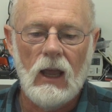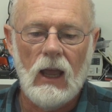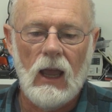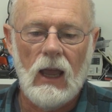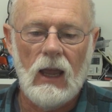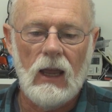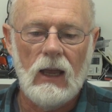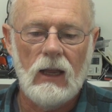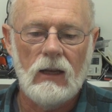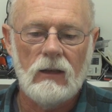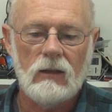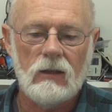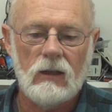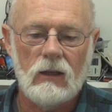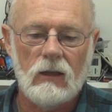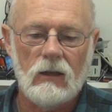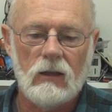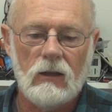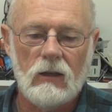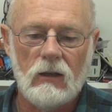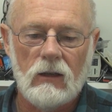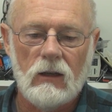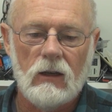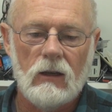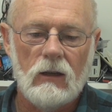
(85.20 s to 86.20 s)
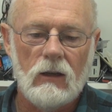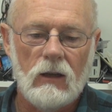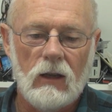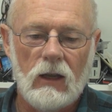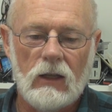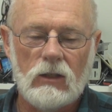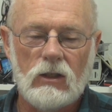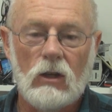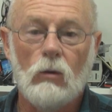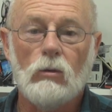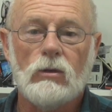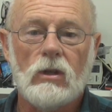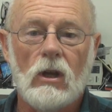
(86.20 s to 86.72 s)
and
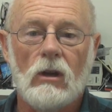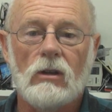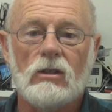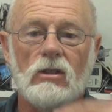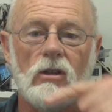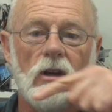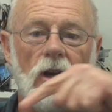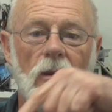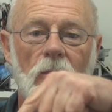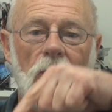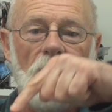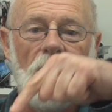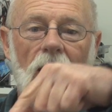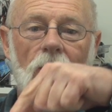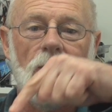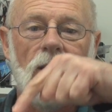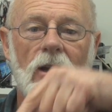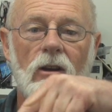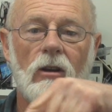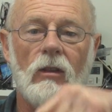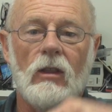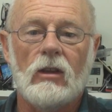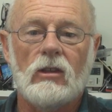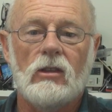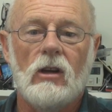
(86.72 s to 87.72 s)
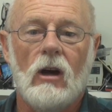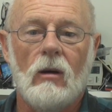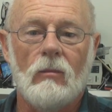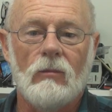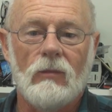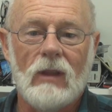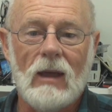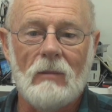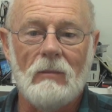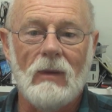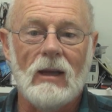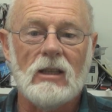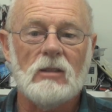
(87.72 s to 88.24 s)
it's got a power button on the
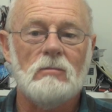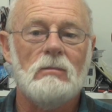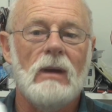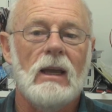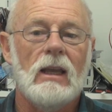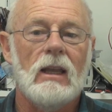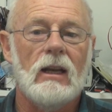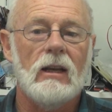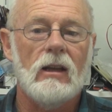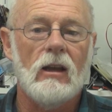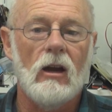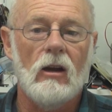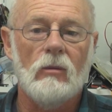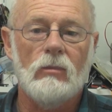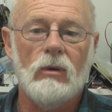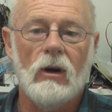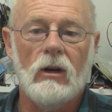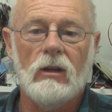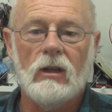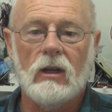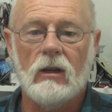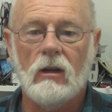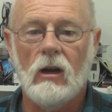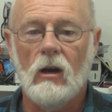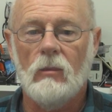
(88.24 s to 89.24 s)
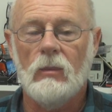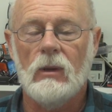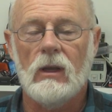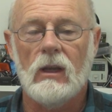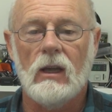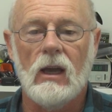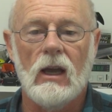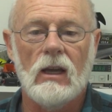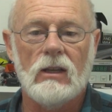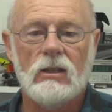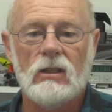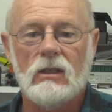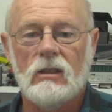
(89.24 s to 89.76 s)
top. That must make it a GoPro. You're
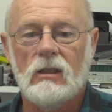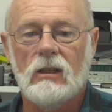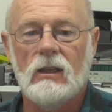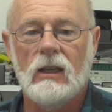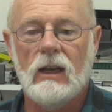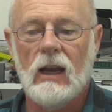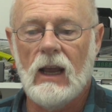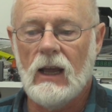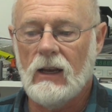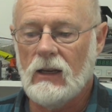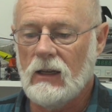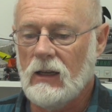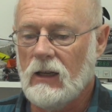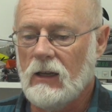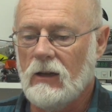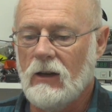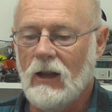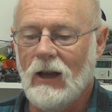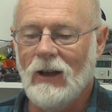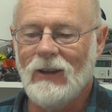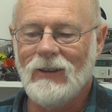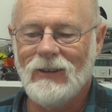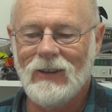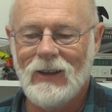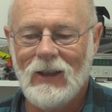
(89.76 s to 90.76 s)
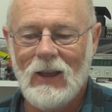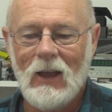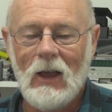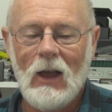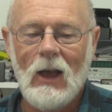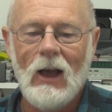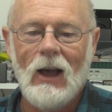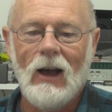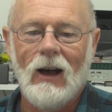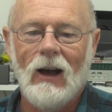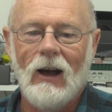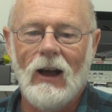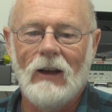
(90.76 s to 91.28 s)
copying us. Get out of here. Now,
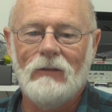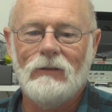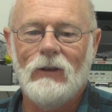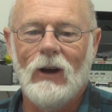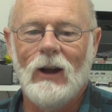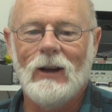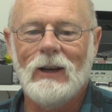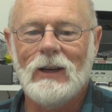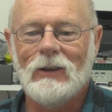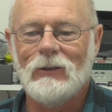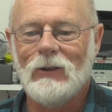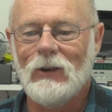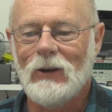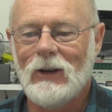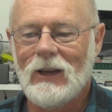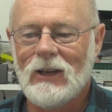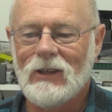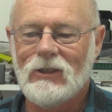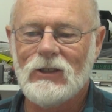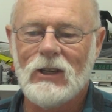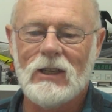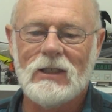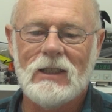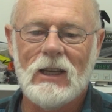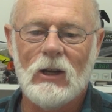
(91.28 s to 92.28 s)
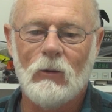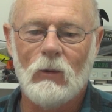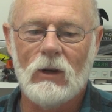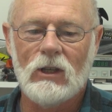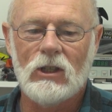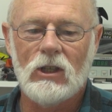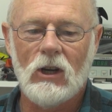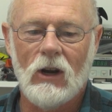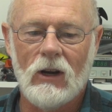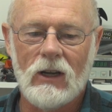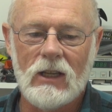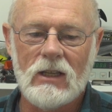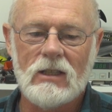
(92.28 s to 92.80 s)
I find it very interesting
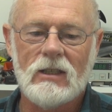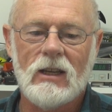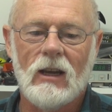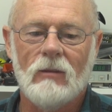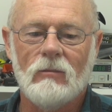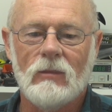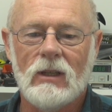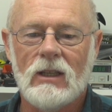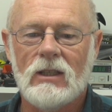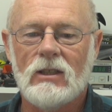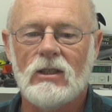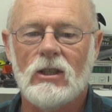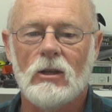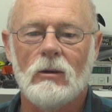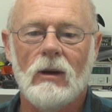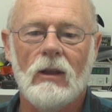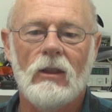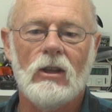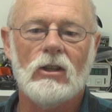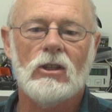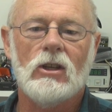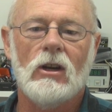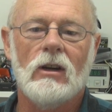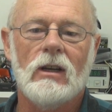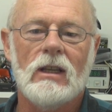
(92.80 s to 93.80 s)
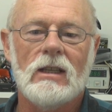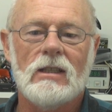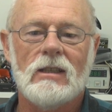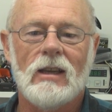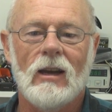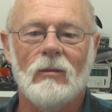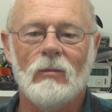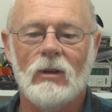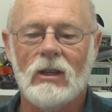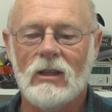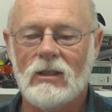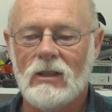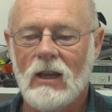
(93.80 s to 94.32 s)
when Chinese companies sue other Chinese
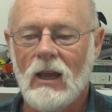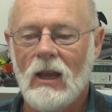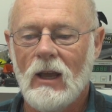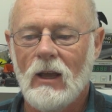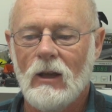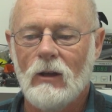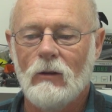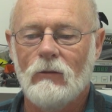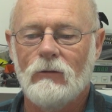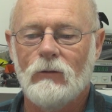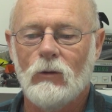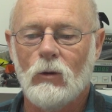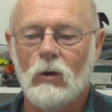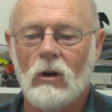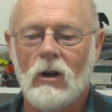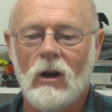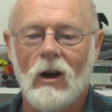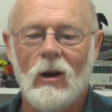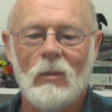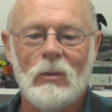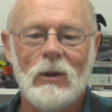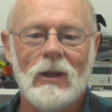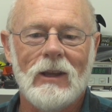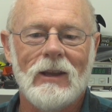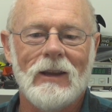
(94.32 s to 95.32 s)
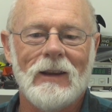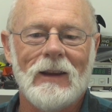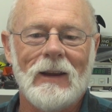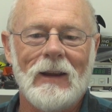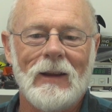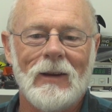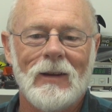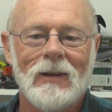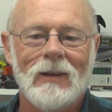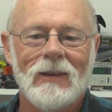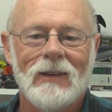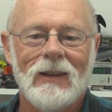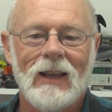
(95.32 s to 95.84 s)
companies for
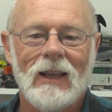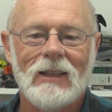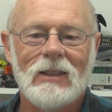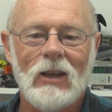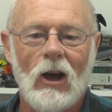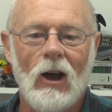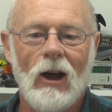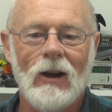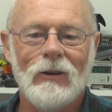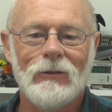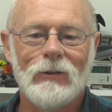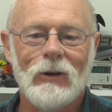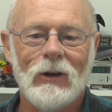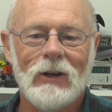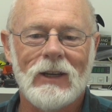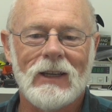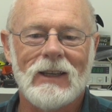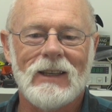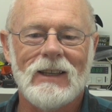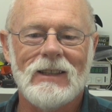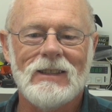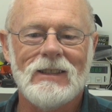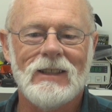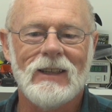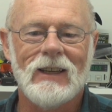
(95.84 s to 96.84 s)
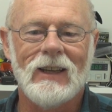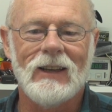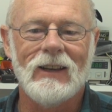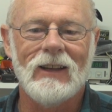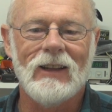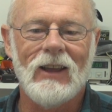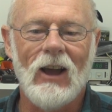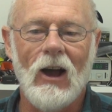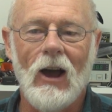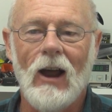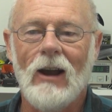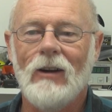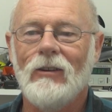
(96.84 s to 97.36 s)
copying. It's ironic, isn't it?
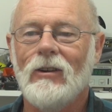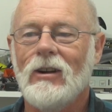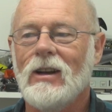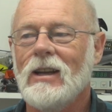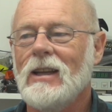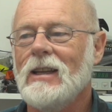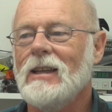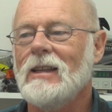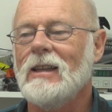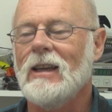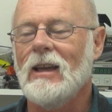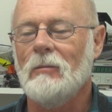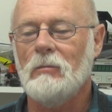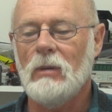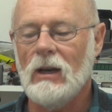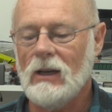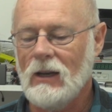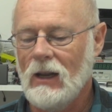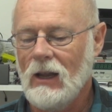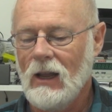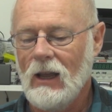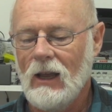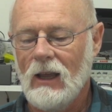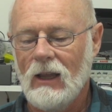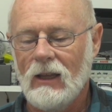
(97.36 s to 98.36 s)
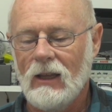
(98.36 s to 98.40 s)
The irony, but